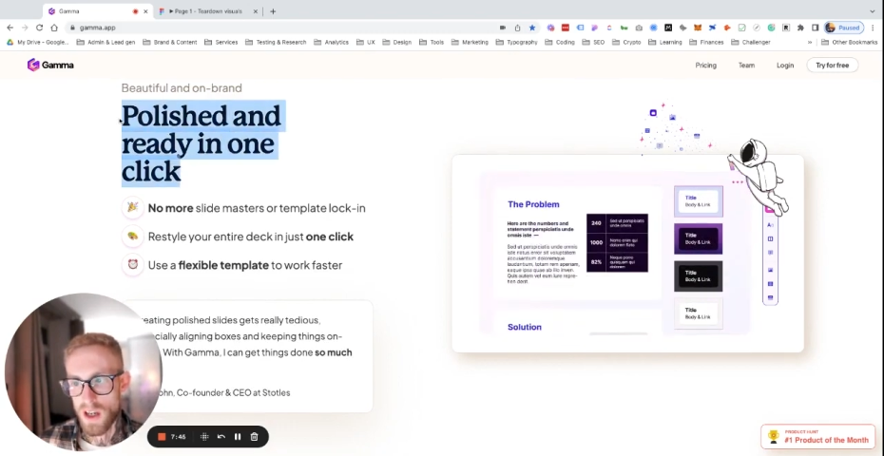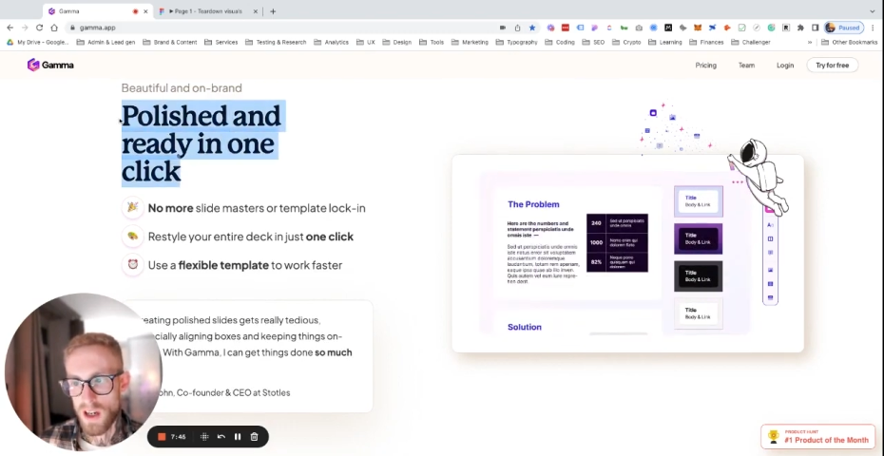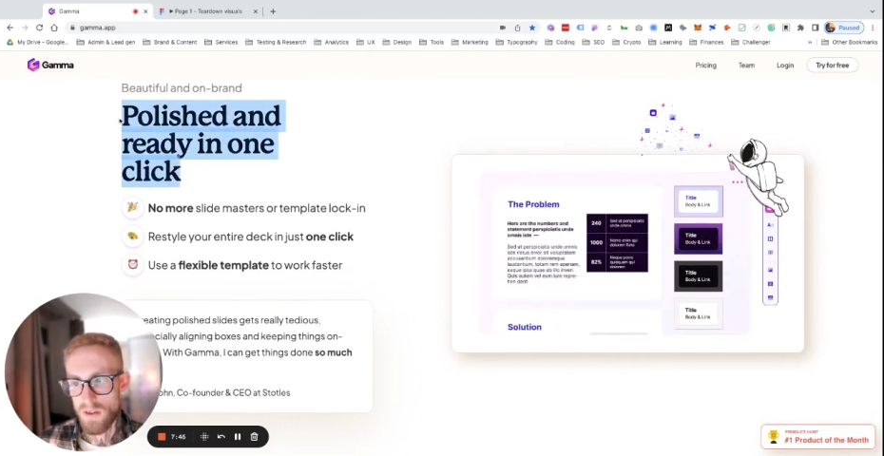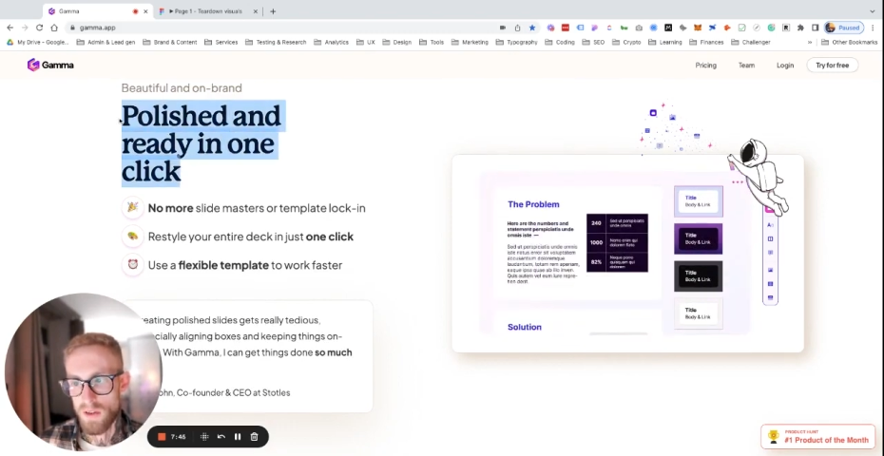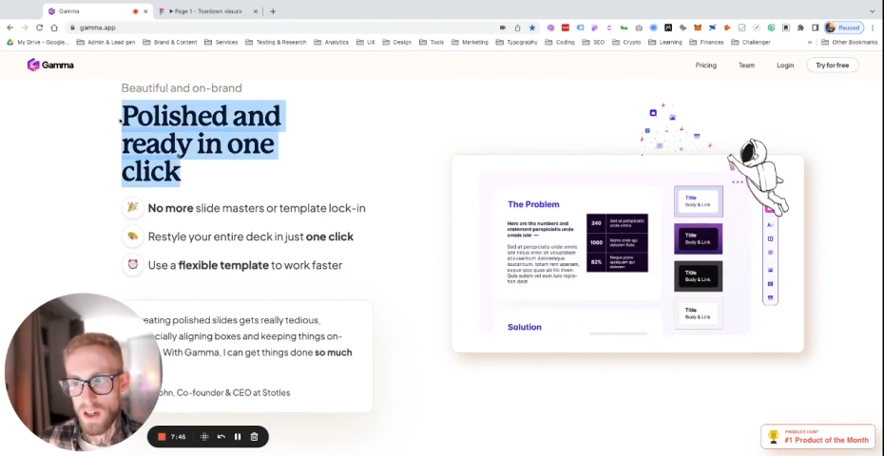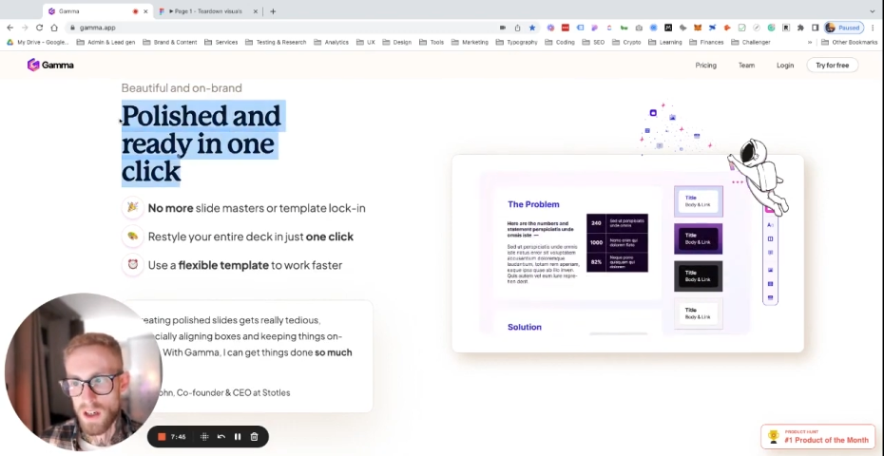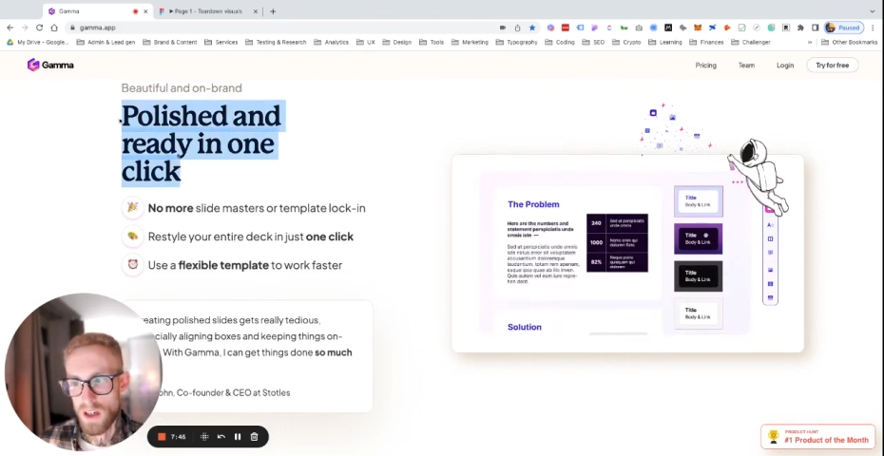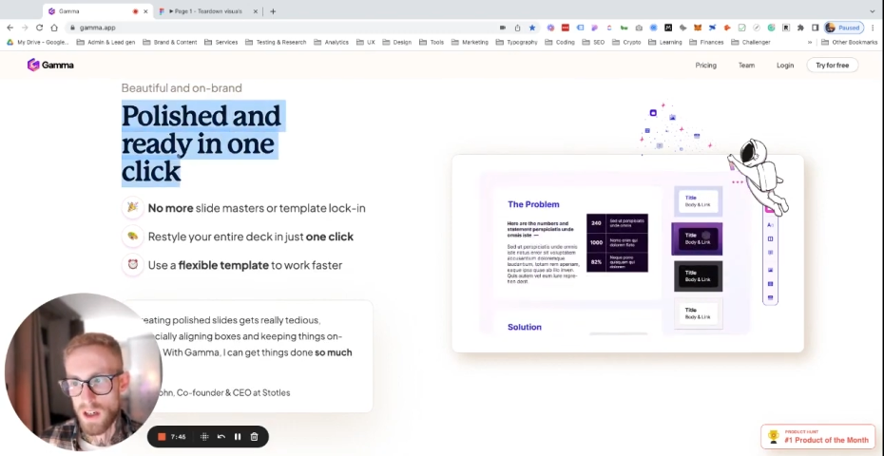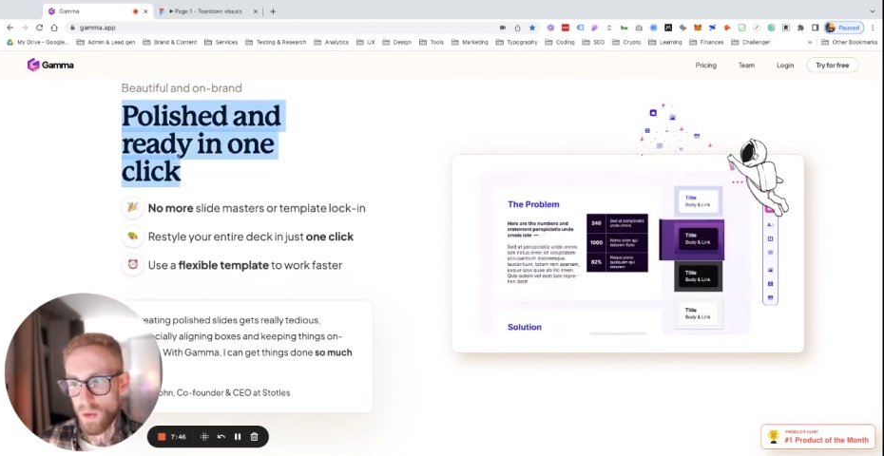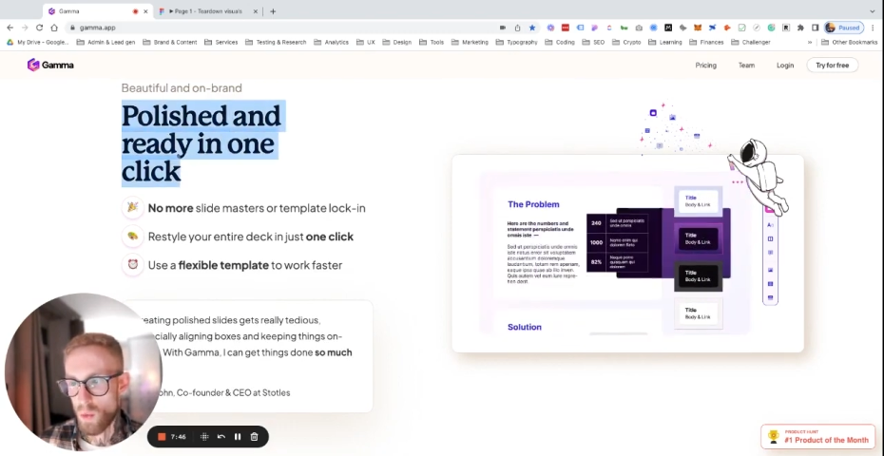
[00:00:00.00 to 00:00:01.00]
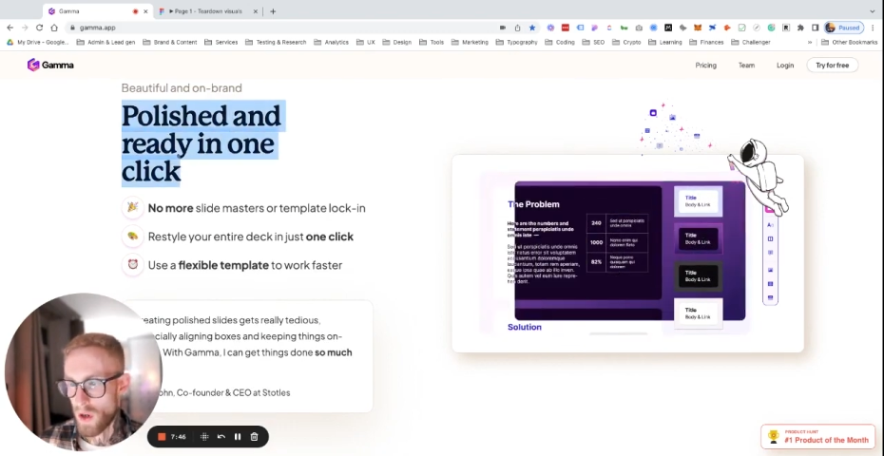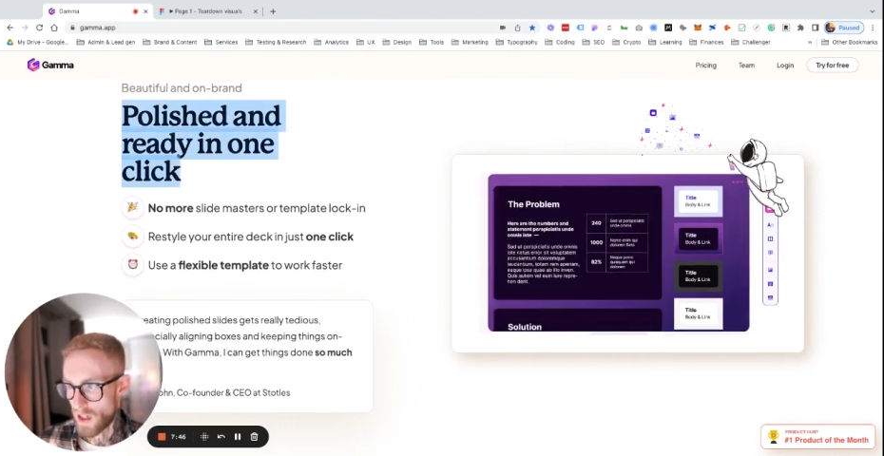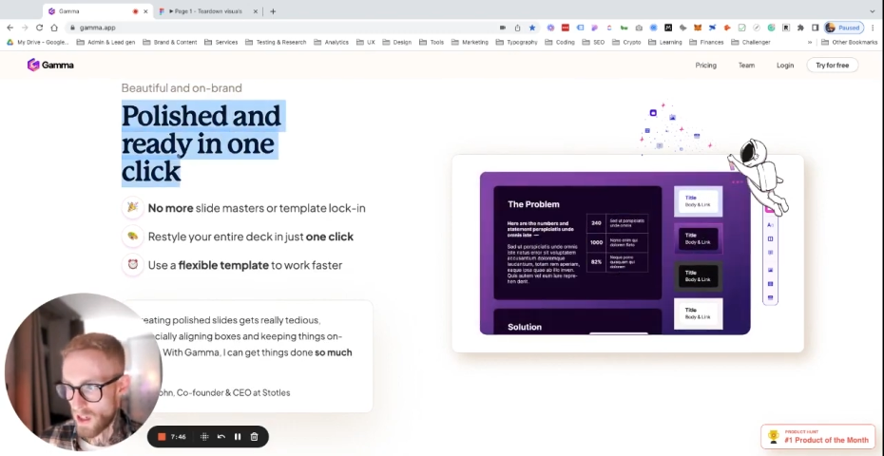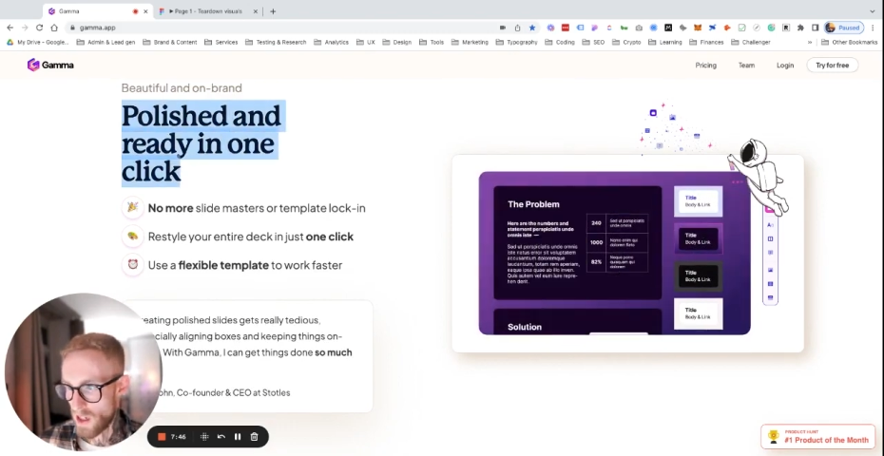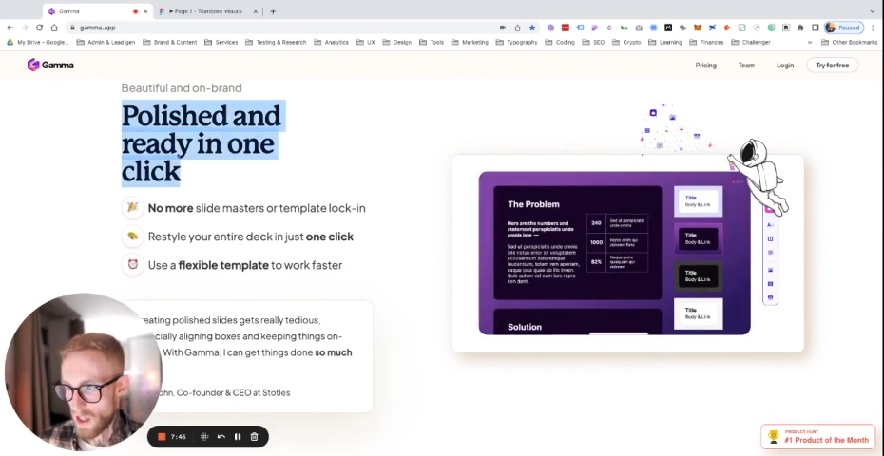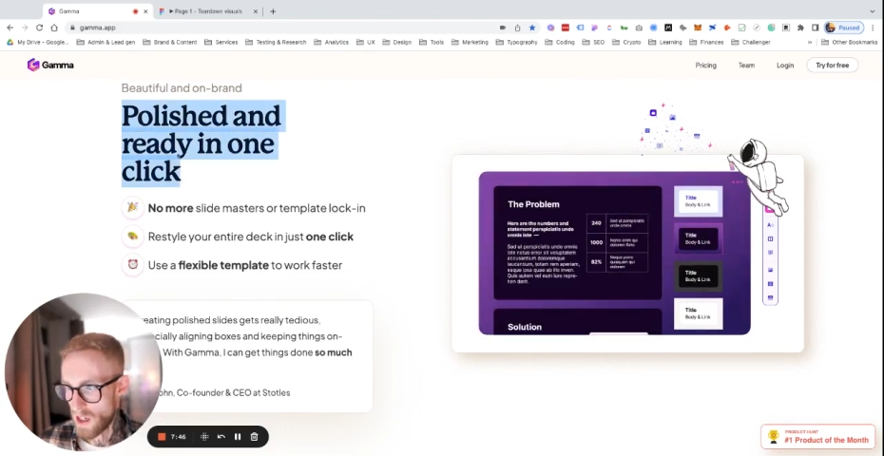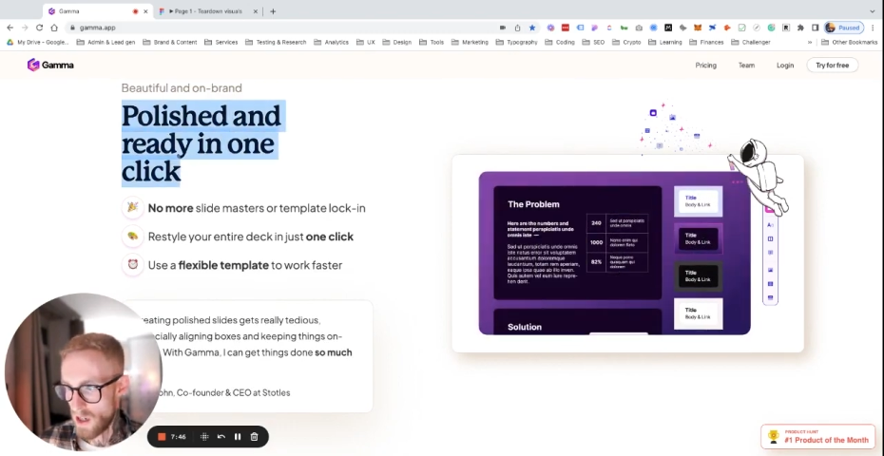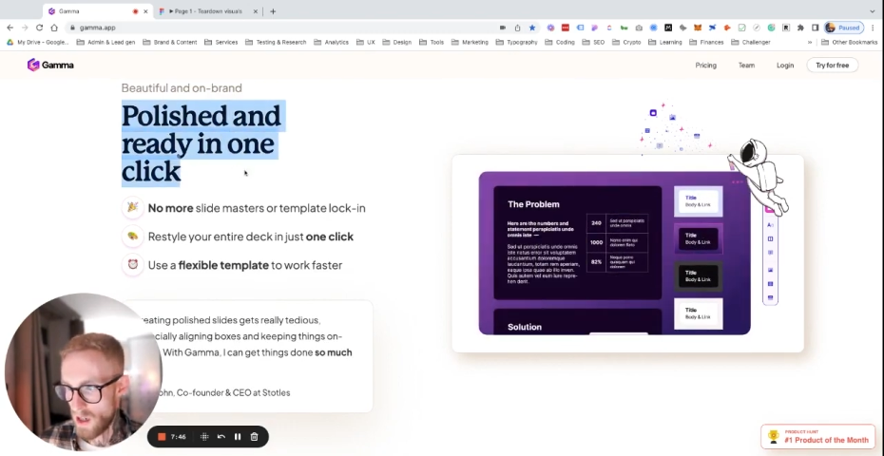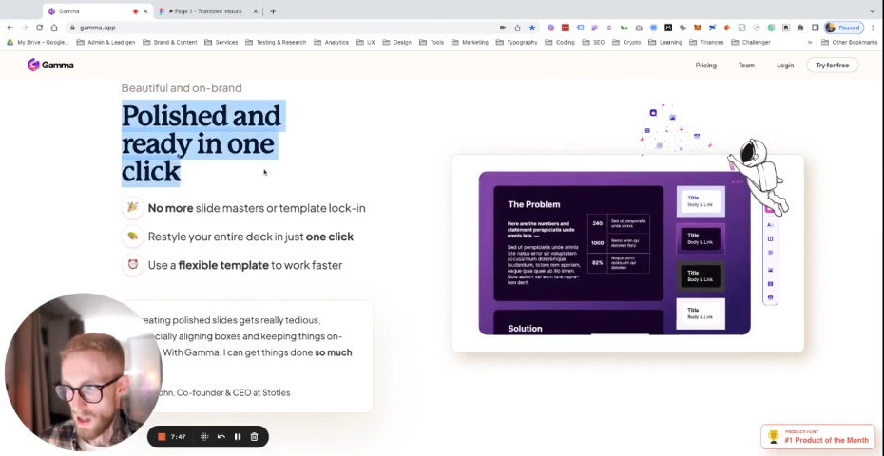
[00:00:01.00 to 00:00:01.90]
and ready in one click,